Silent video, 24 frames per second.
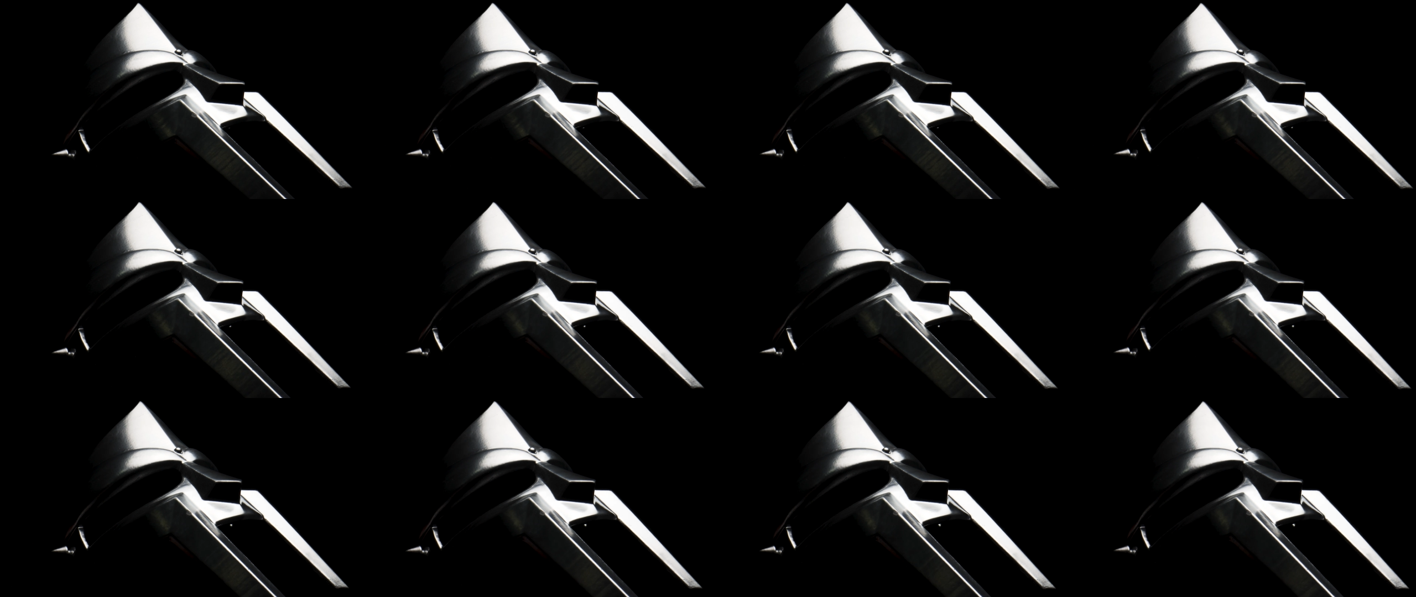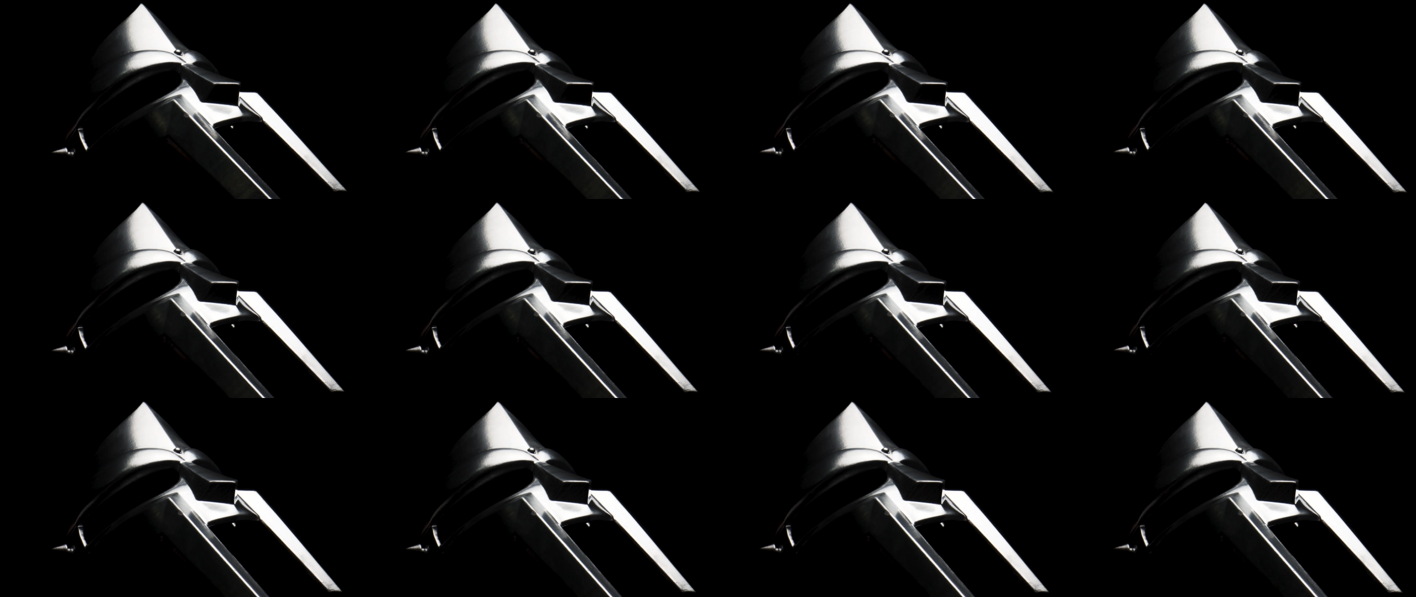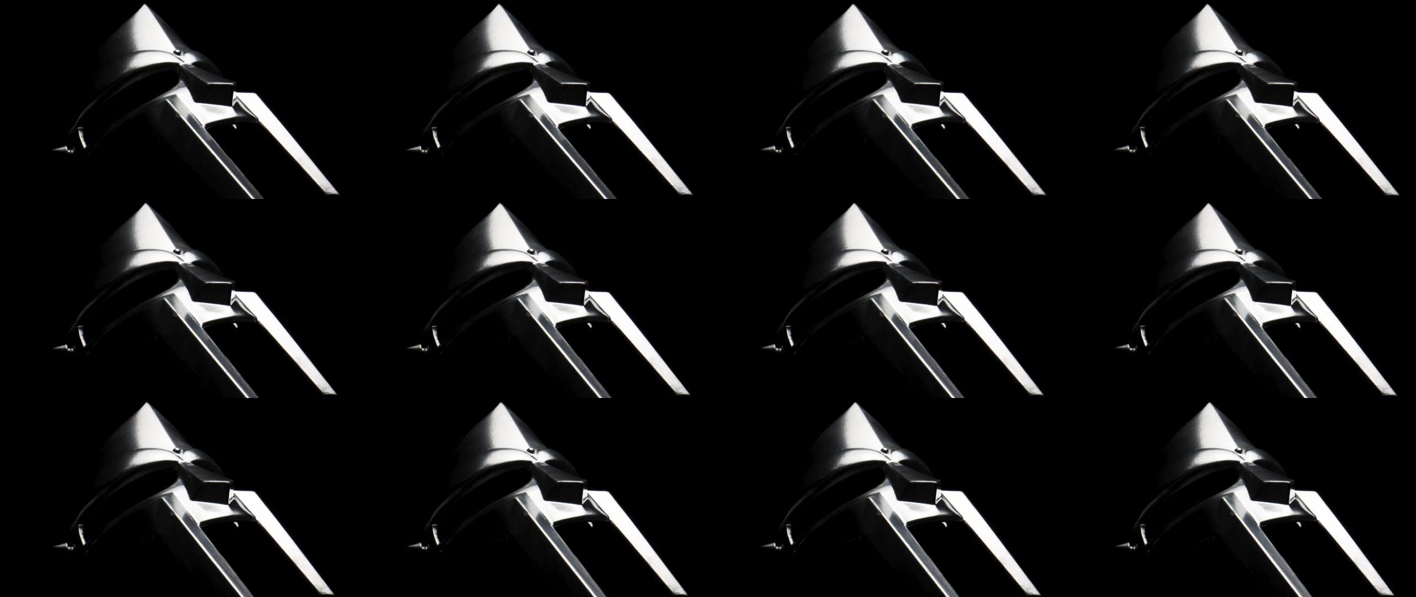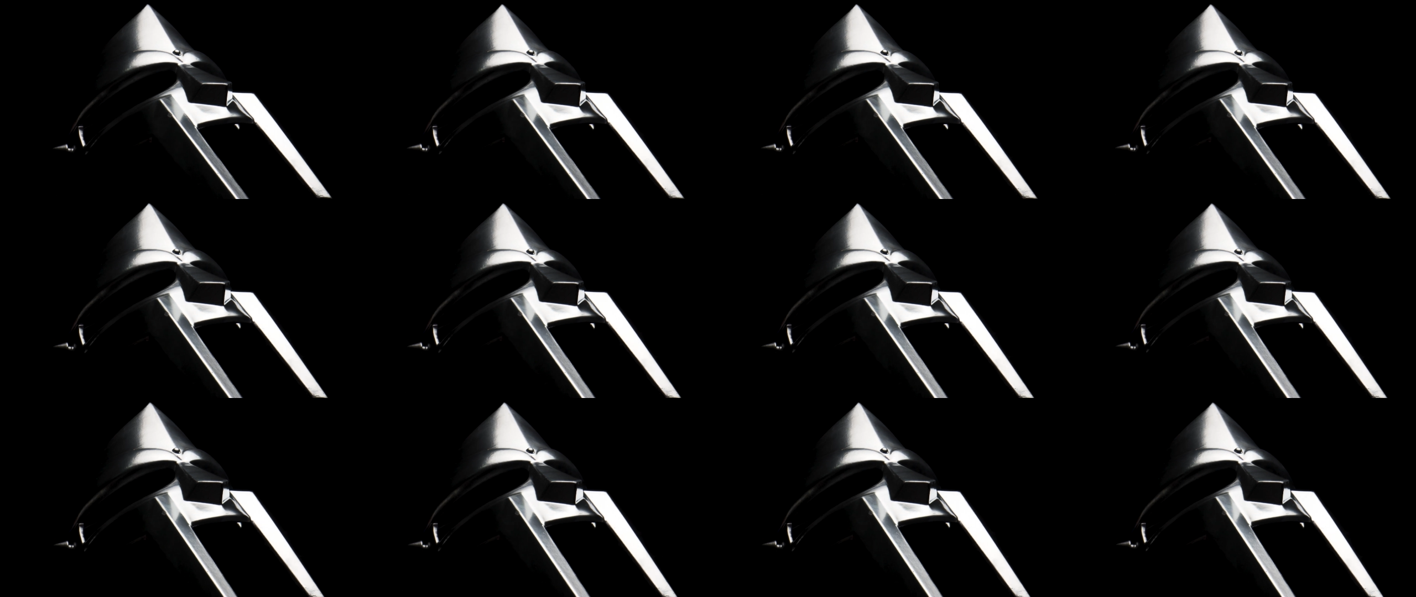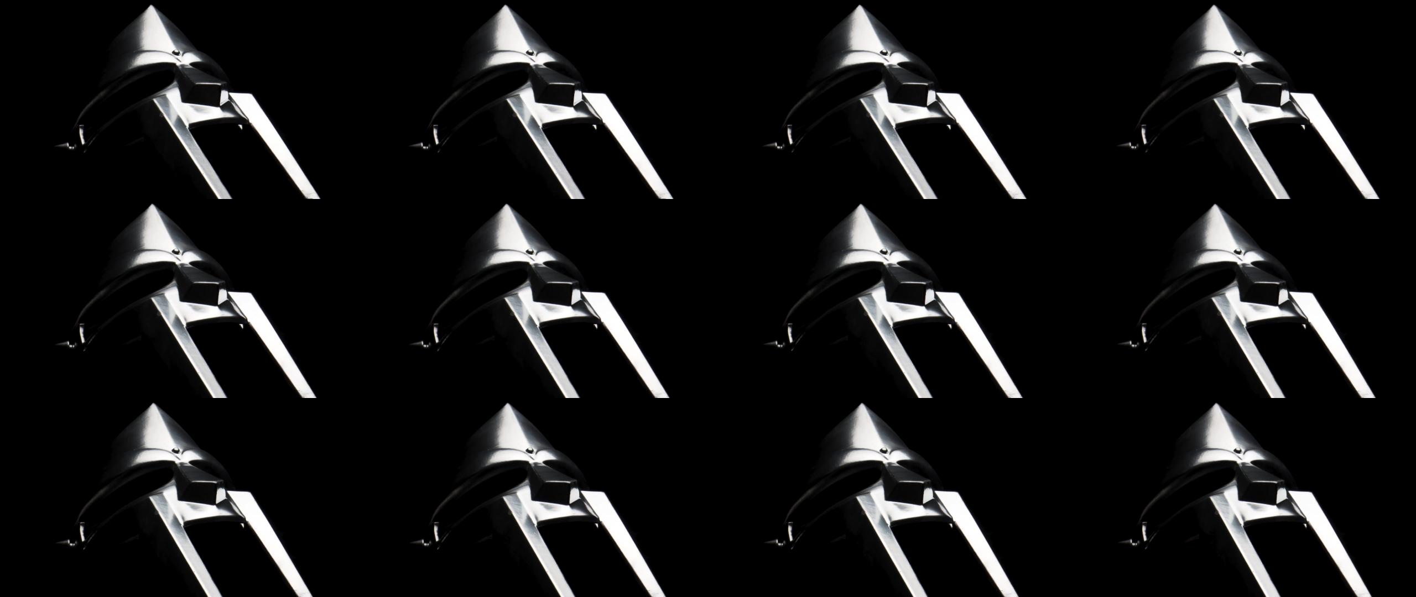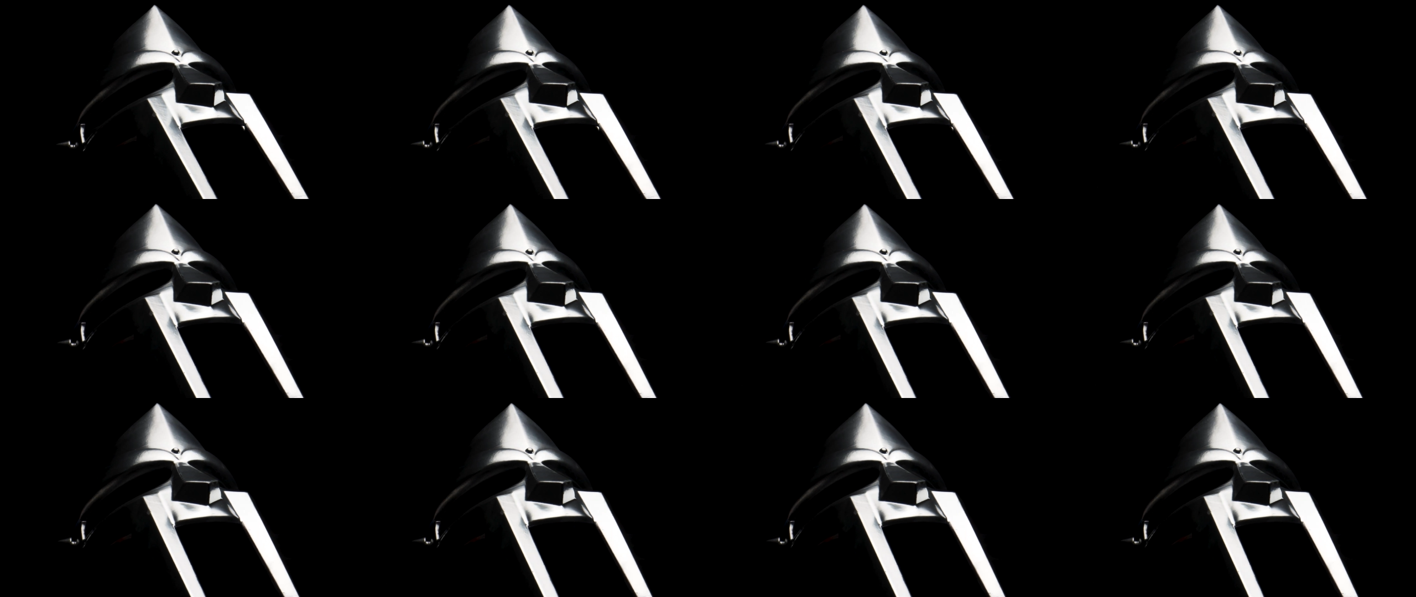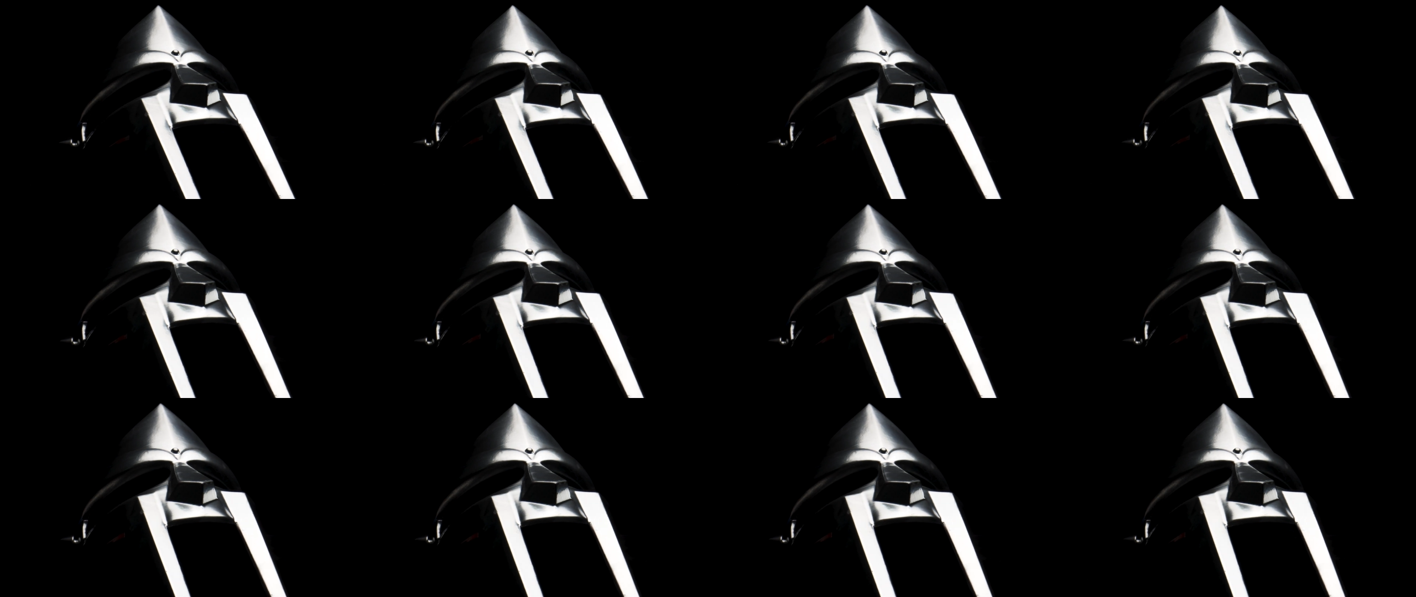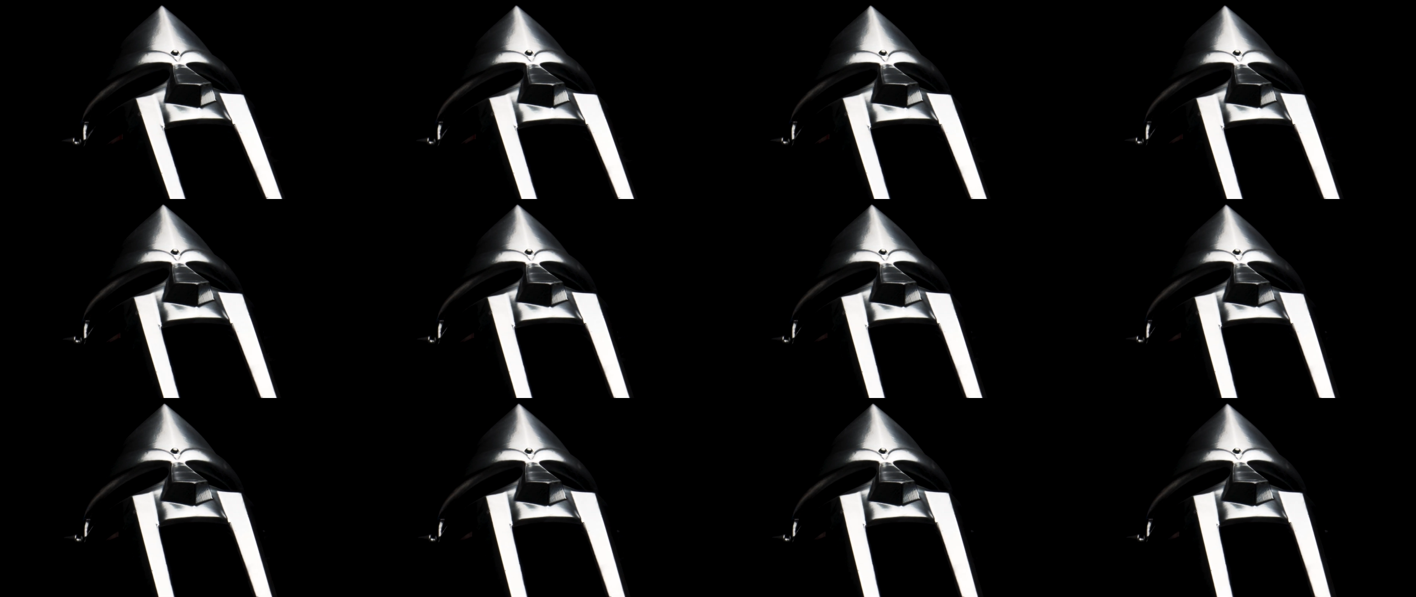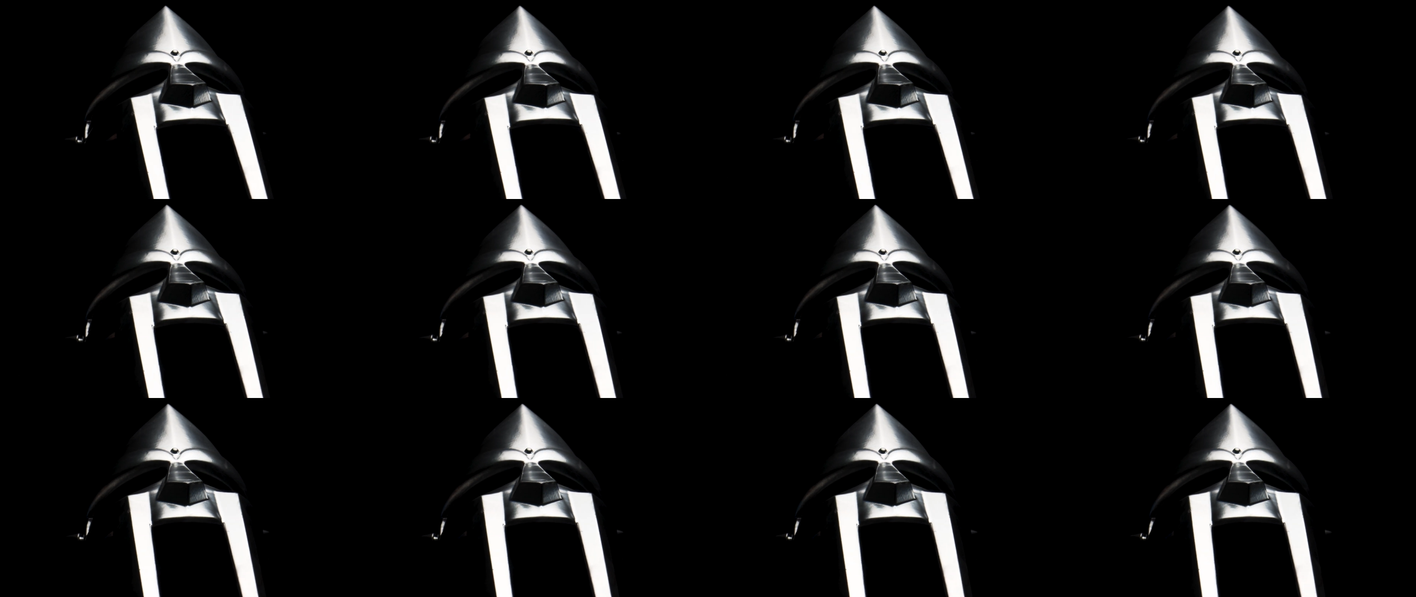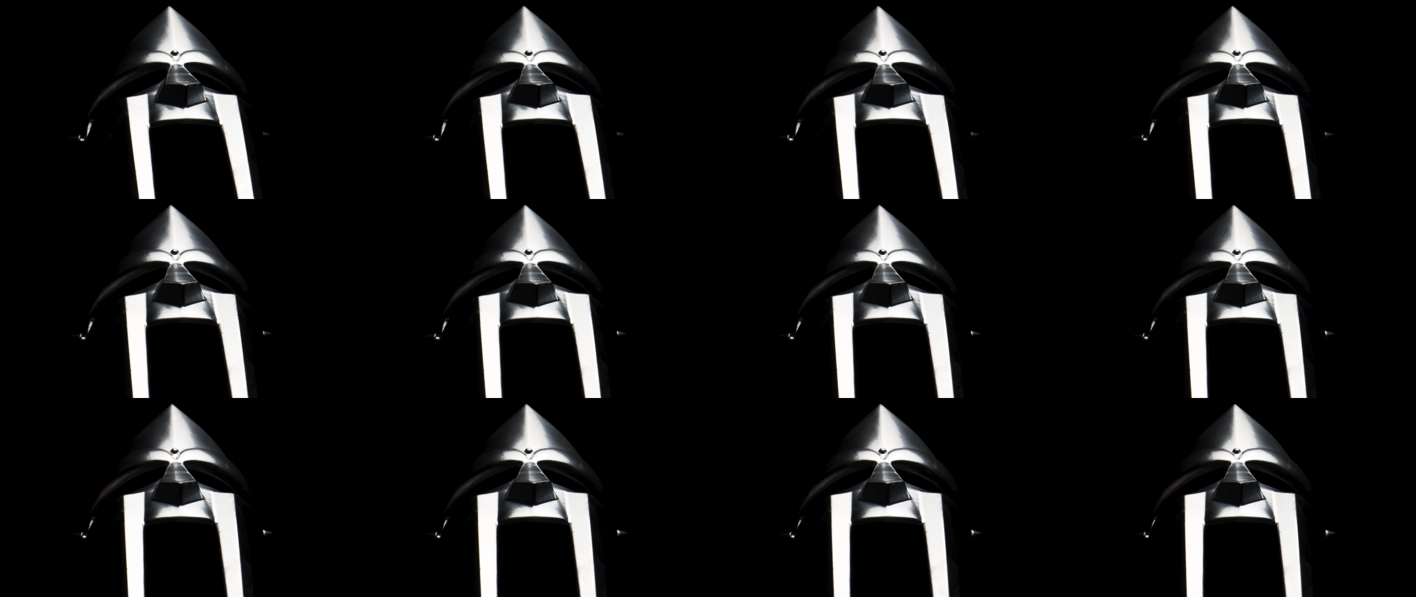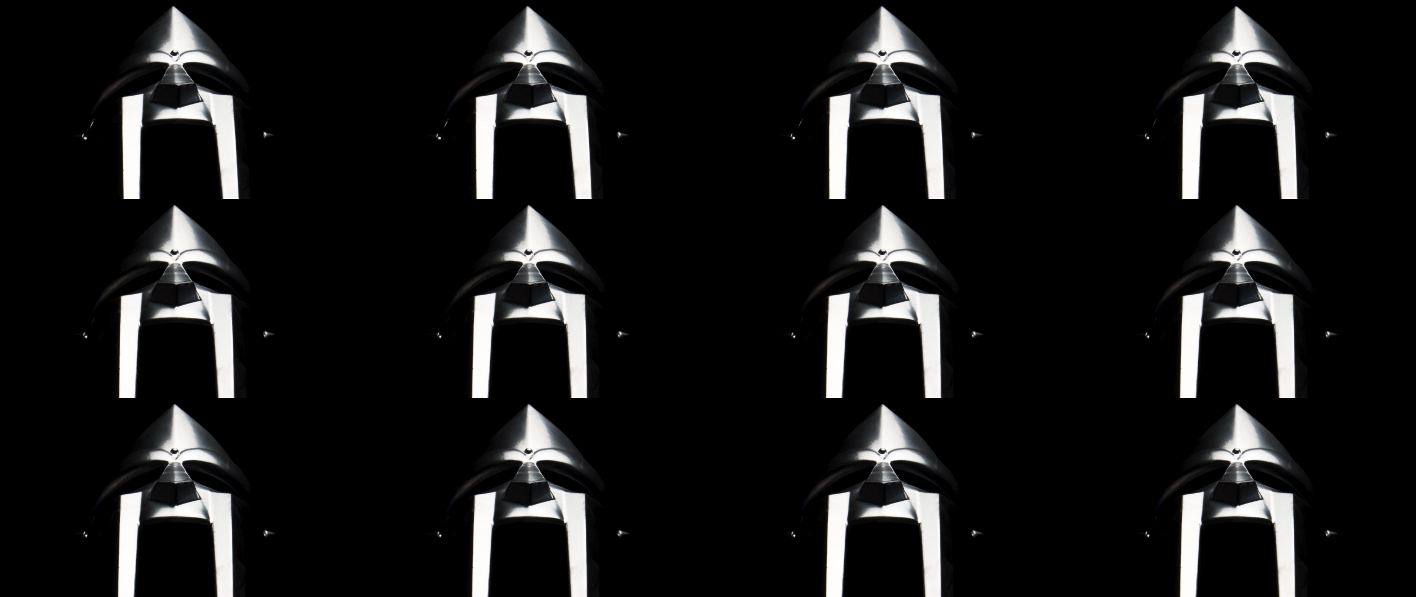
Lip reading: [unreadable: no face in view]